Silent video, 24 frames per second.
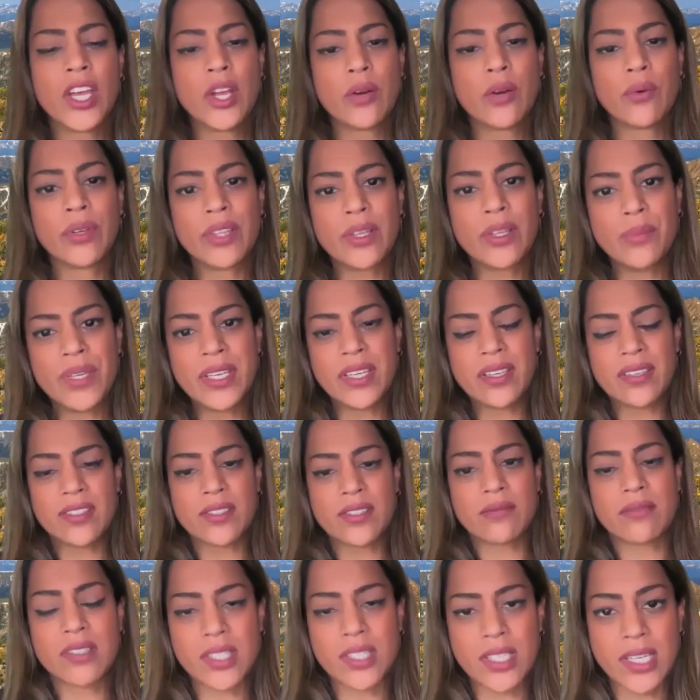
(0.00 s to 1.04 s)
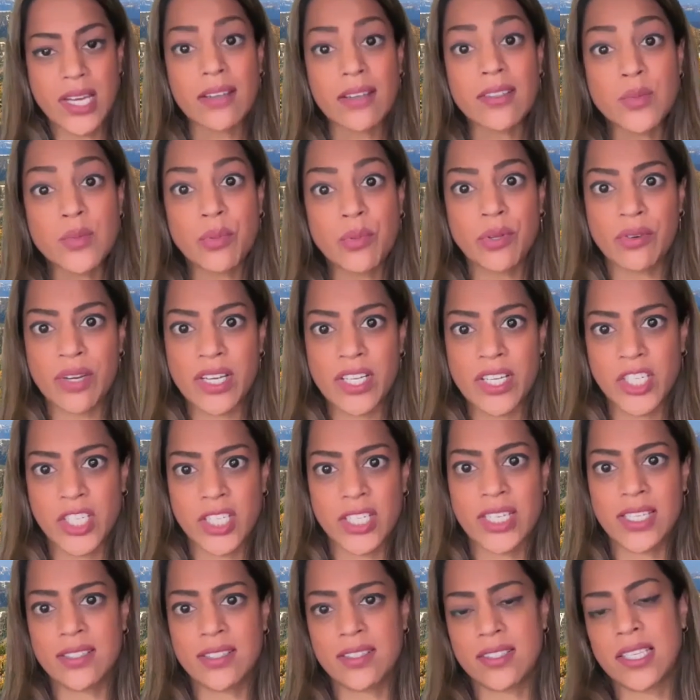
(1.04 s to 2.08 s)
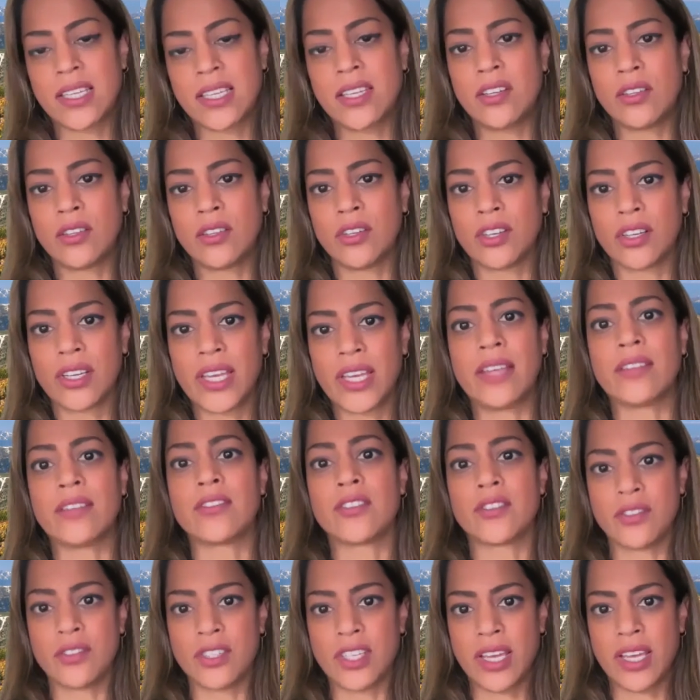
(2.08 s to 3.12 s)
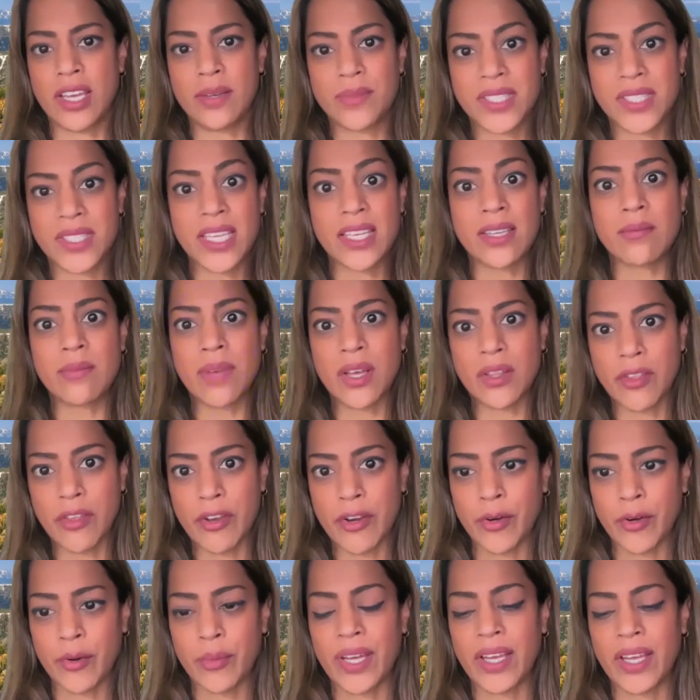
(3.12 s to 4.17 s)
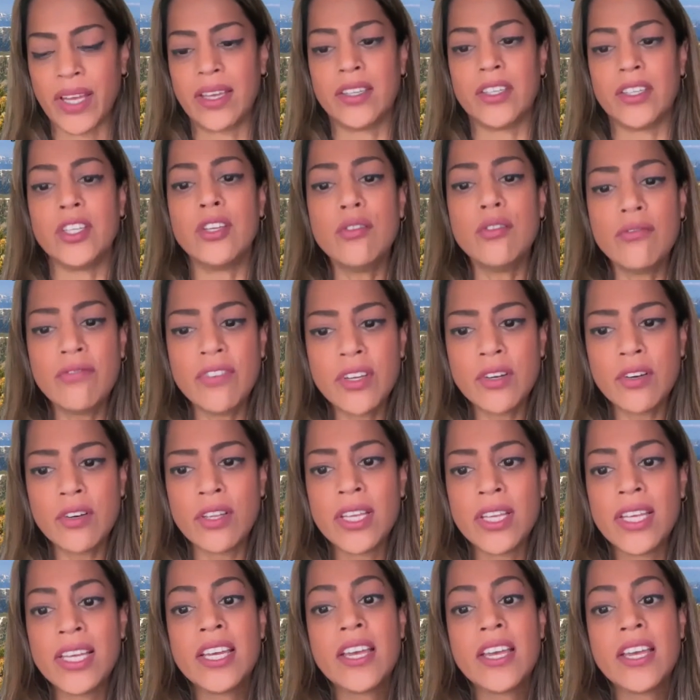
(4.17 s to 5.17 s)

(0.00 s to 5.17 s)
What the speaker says: really because it was an exploration in singular cancer types, skin melanoma and uveal.